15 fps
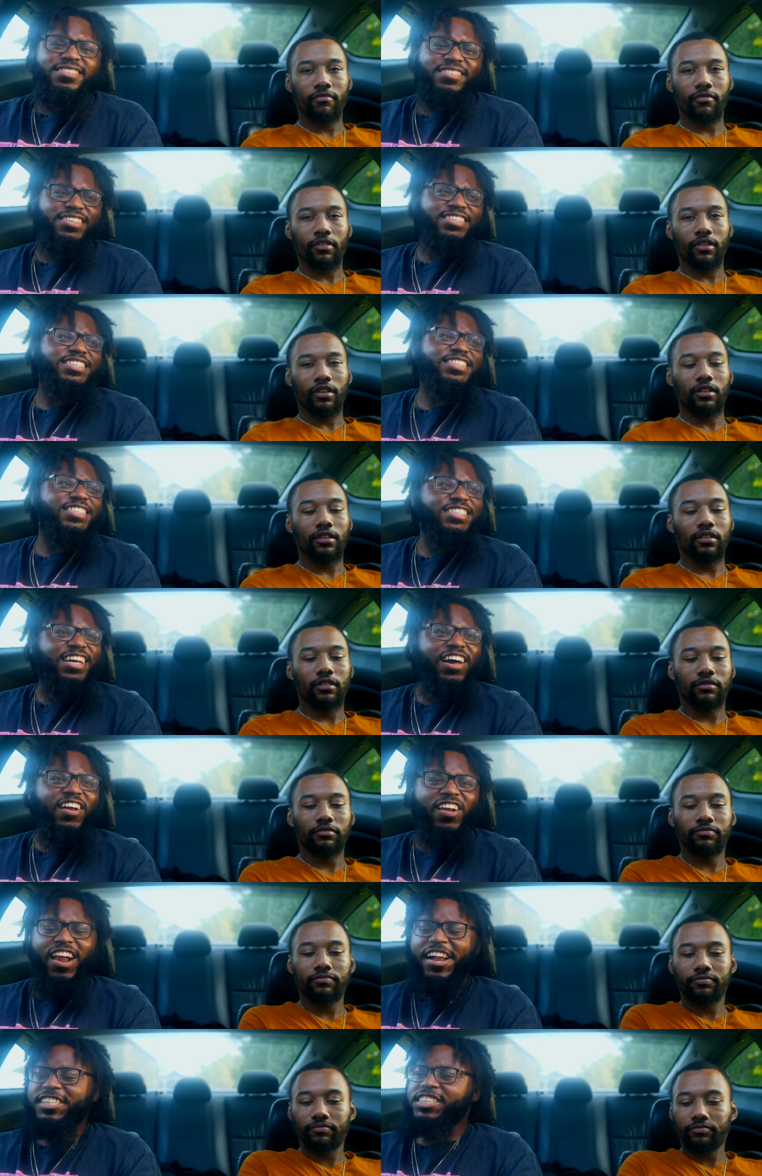Speaker 1: this should sound
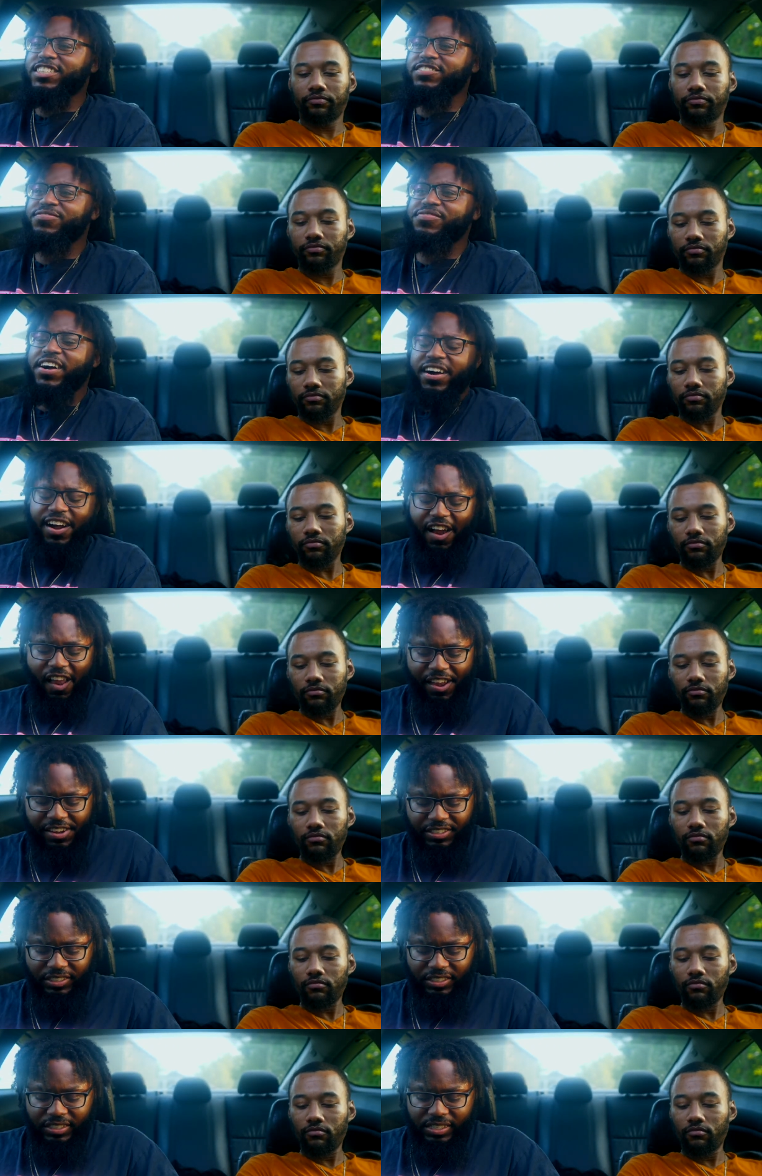like some.
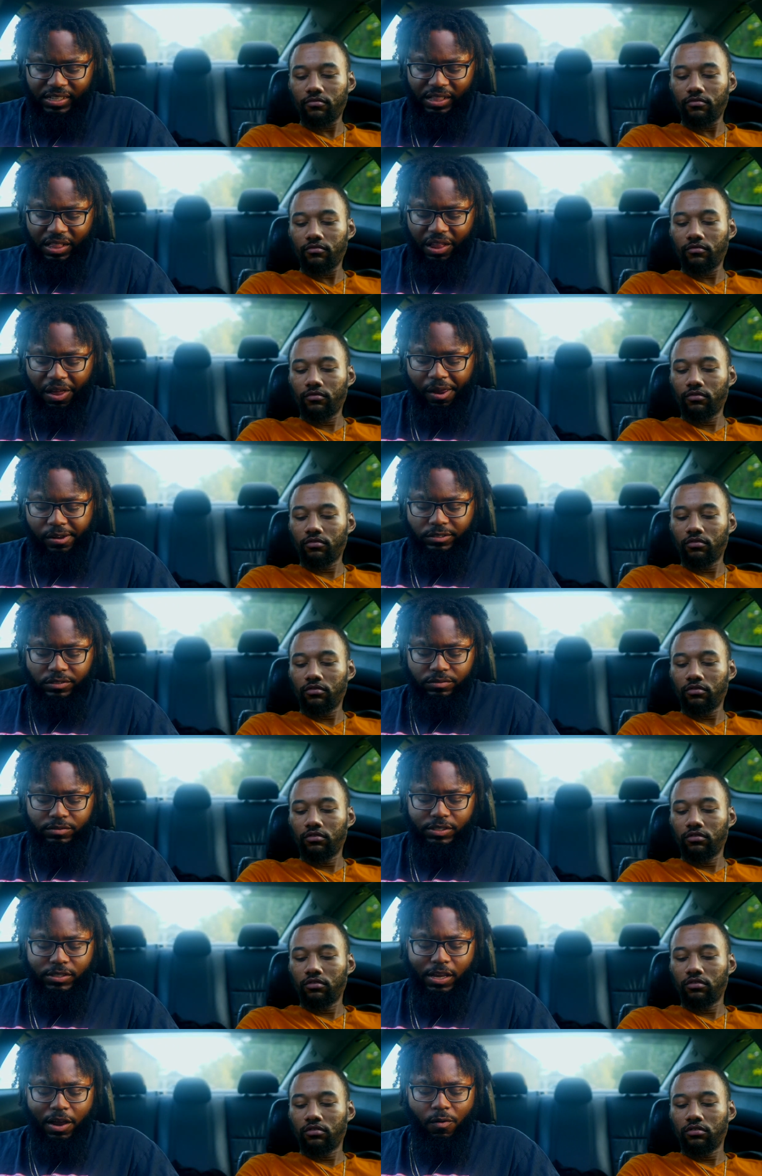Uh, what's
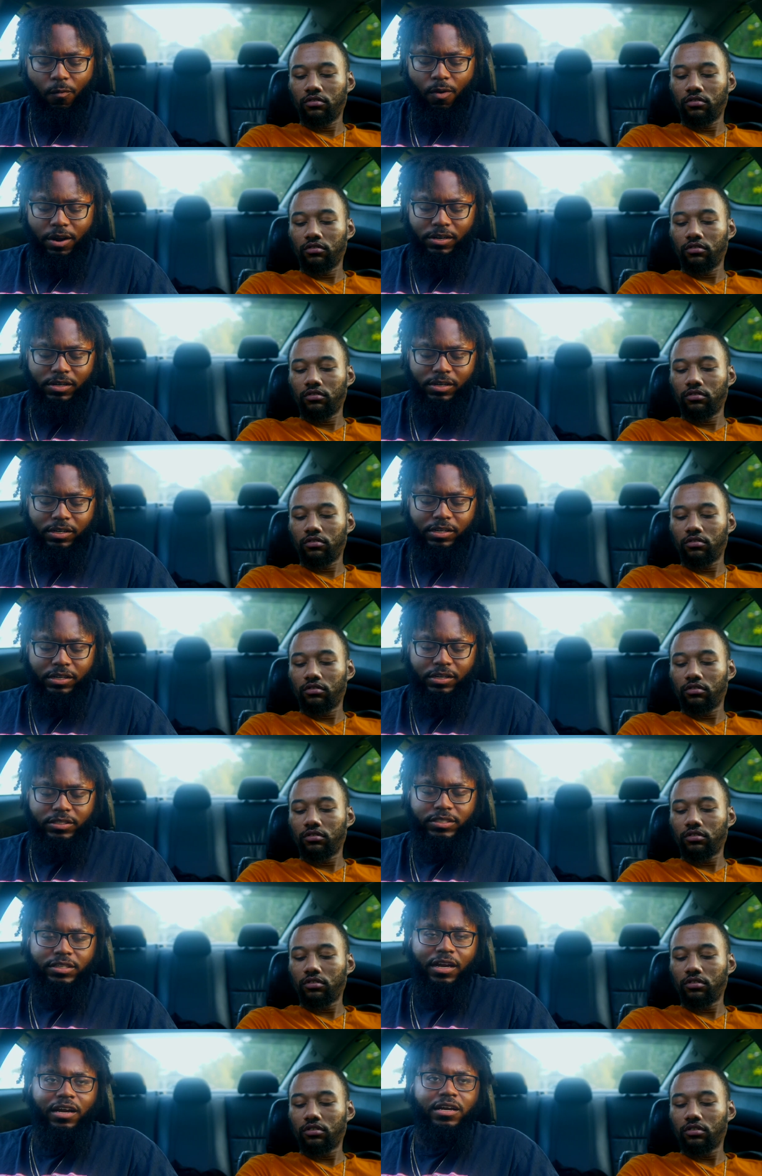that one uh,
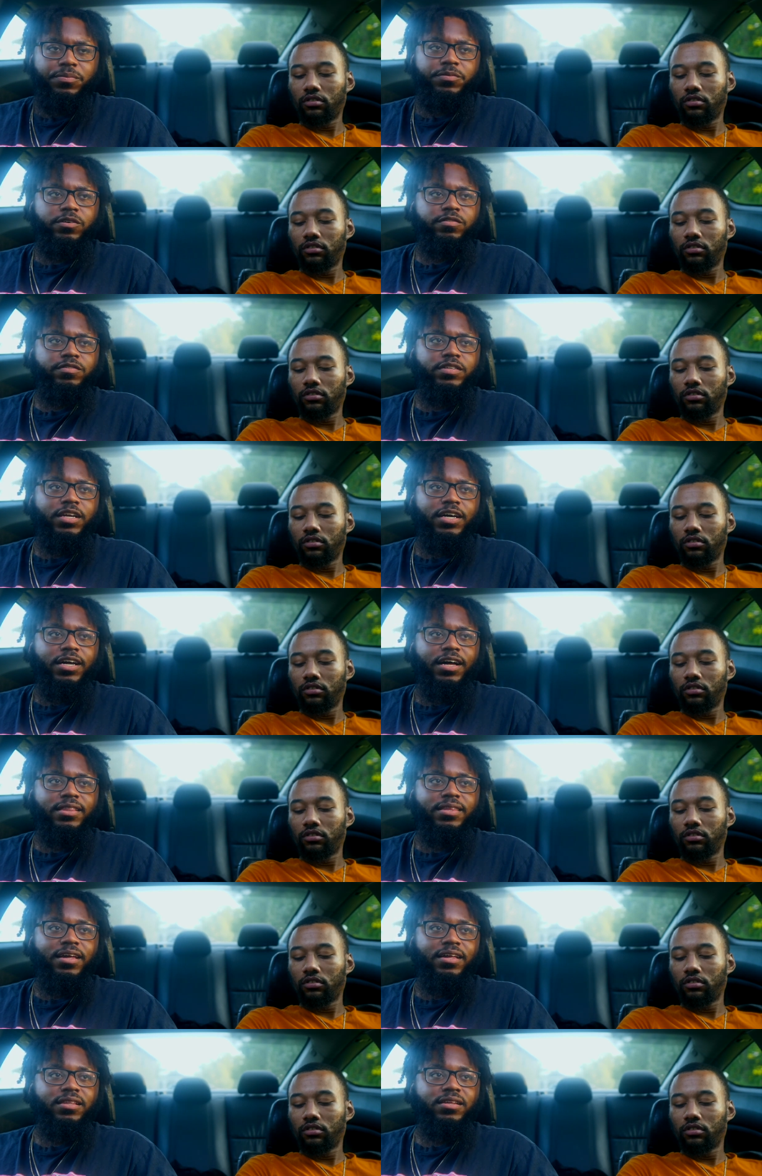scary movie that got
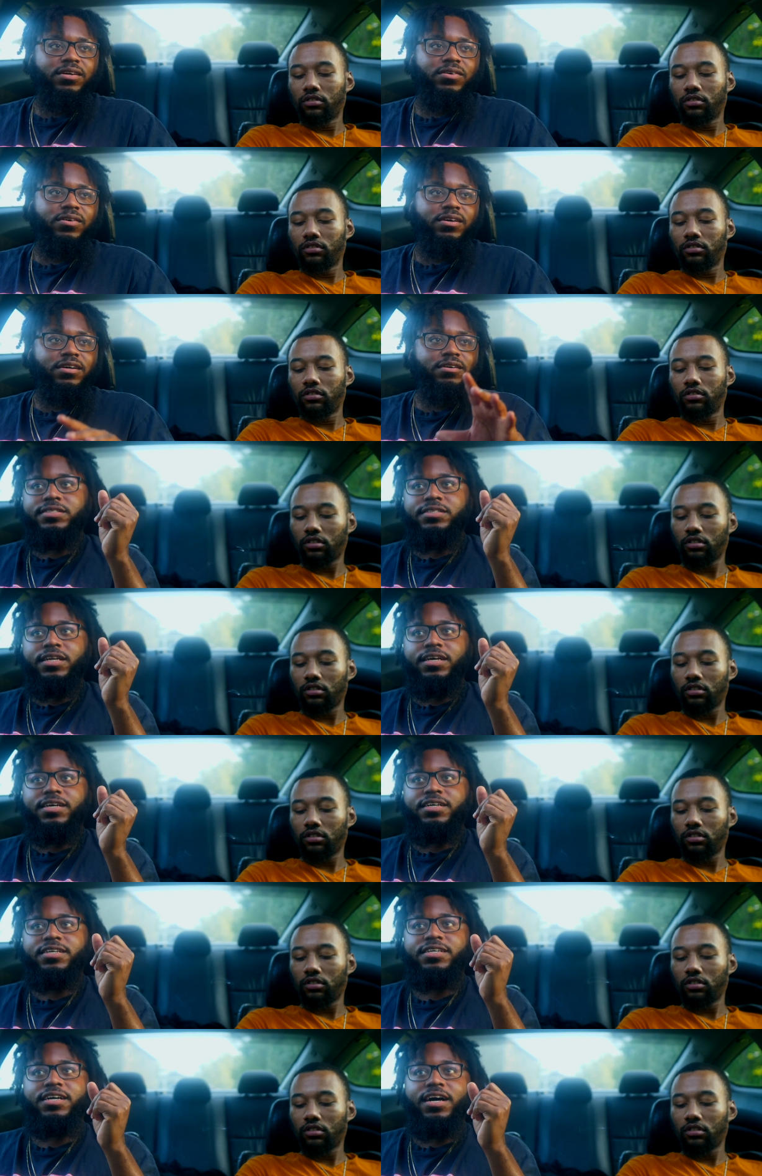that little uh, nigga?
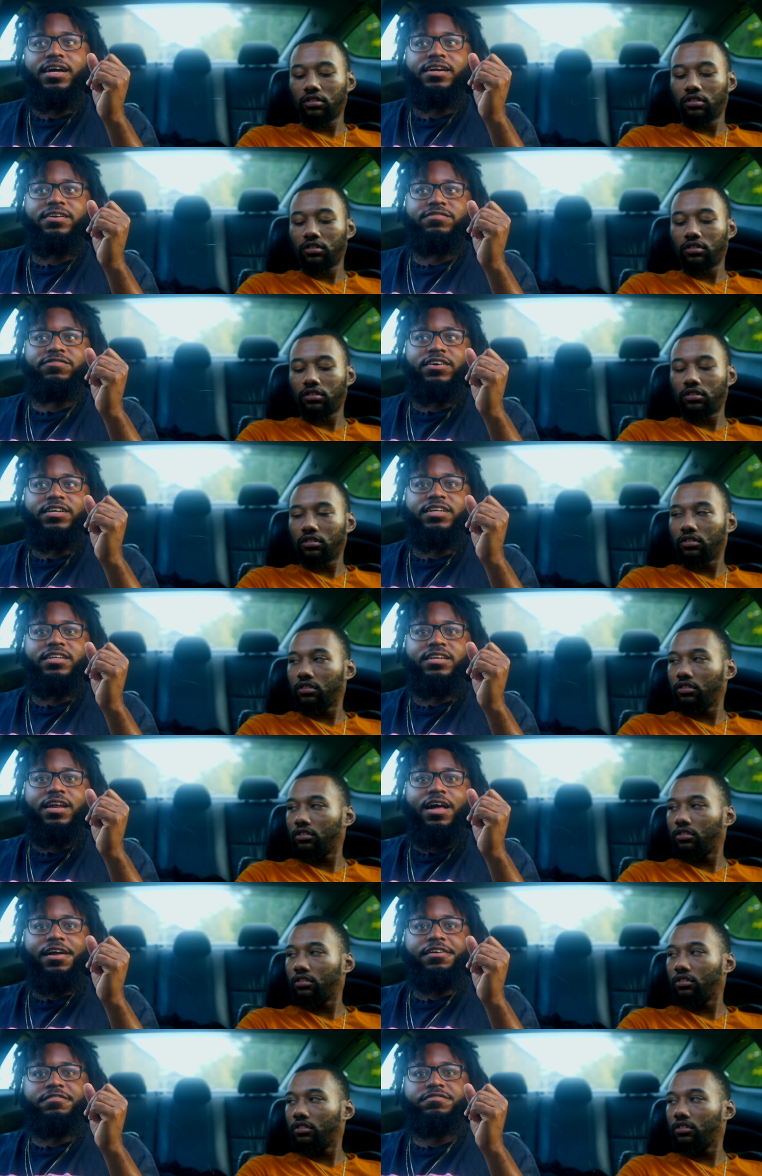He got a fucking
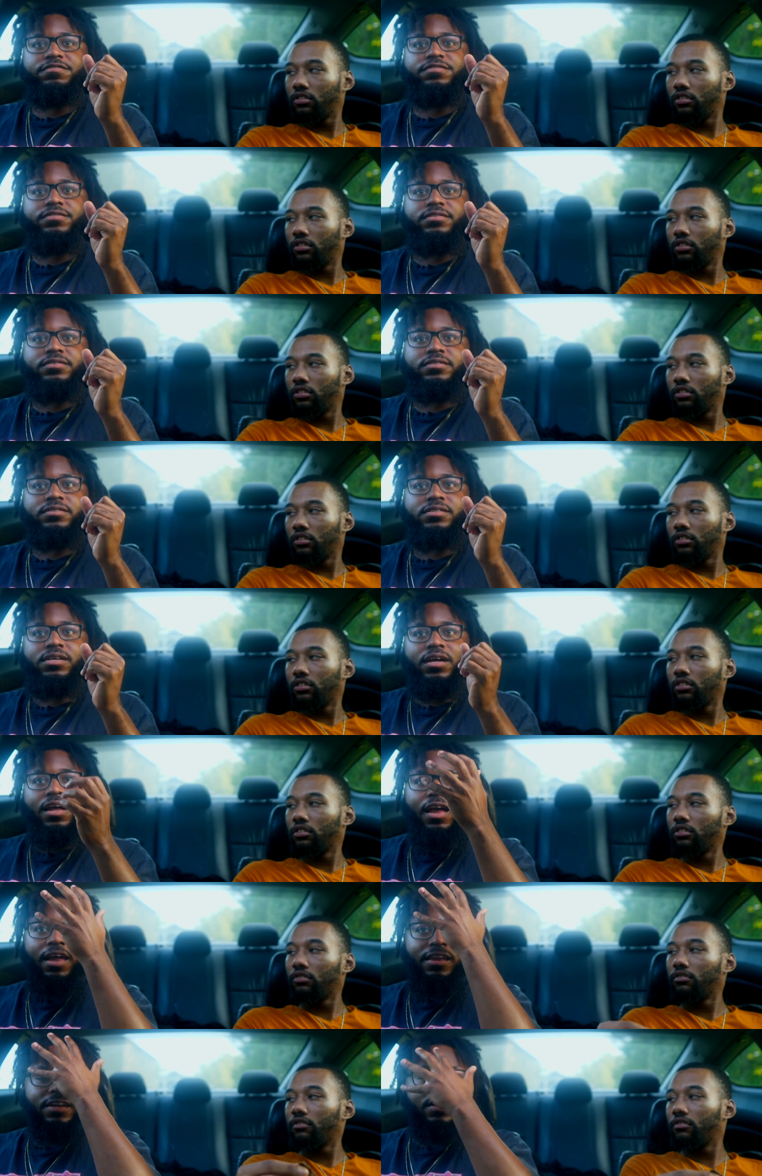knife
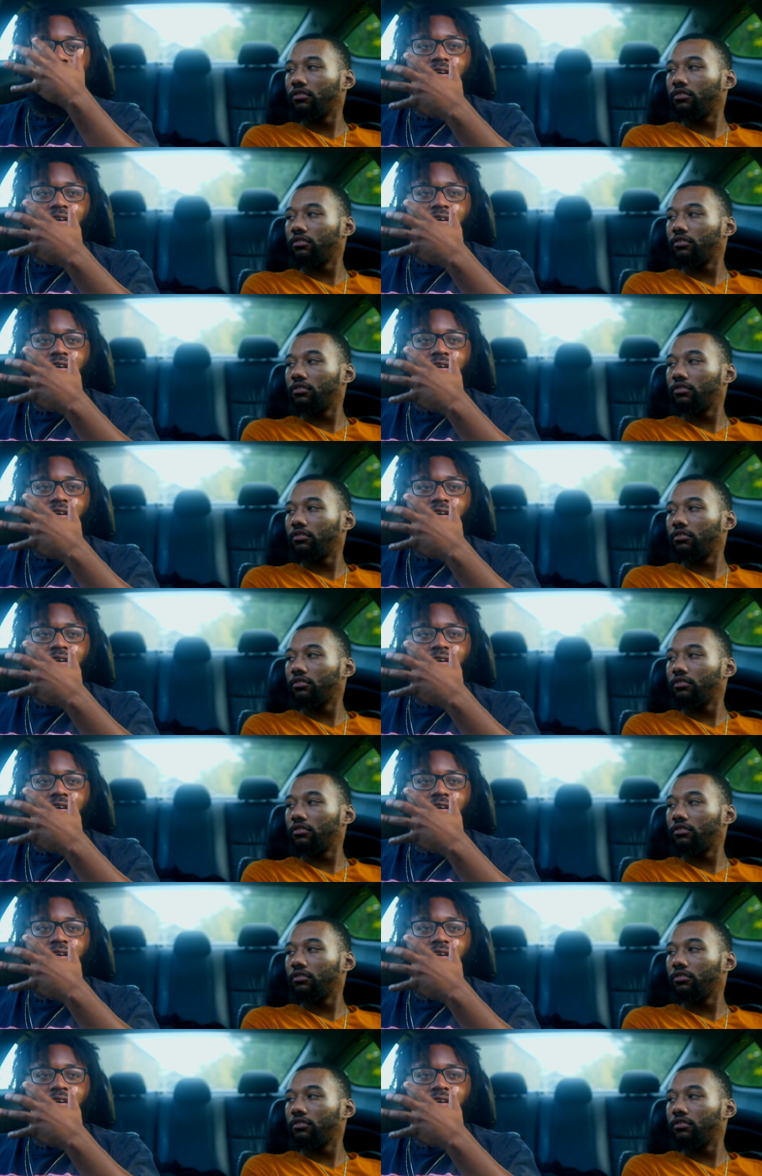and a